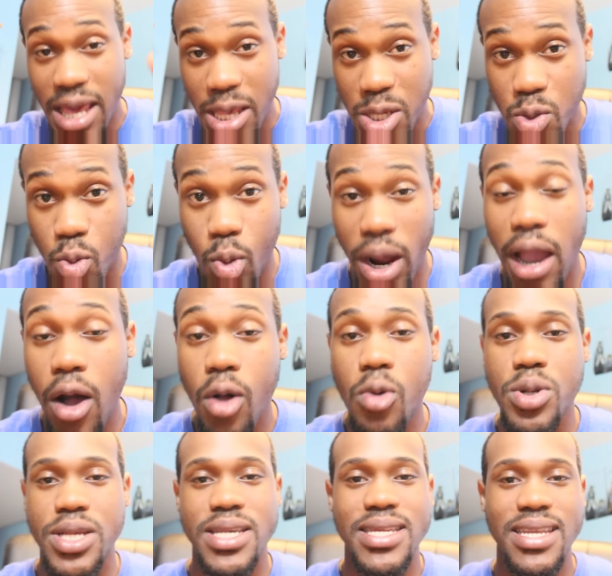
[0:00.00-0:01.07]
as
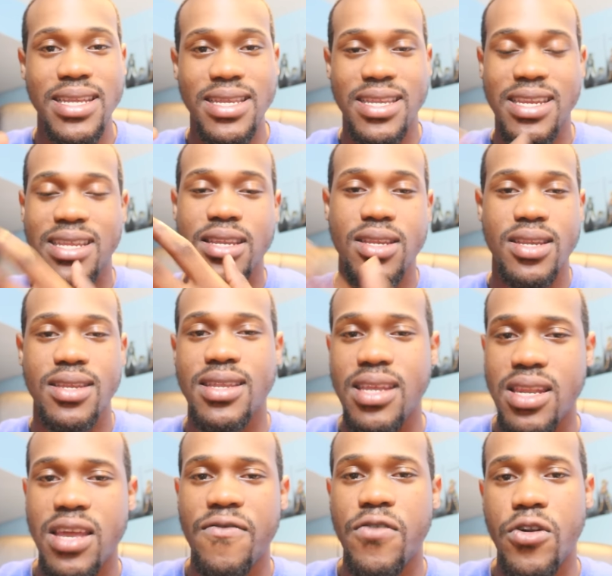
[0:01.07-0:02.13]
well, just to, to
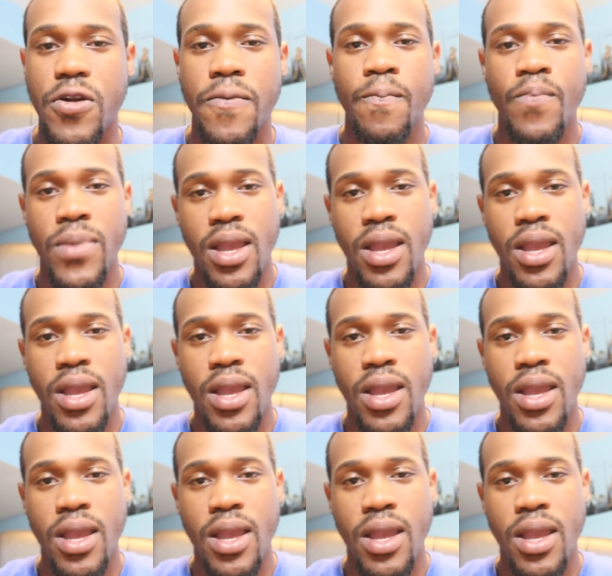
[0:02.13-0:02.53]
deliver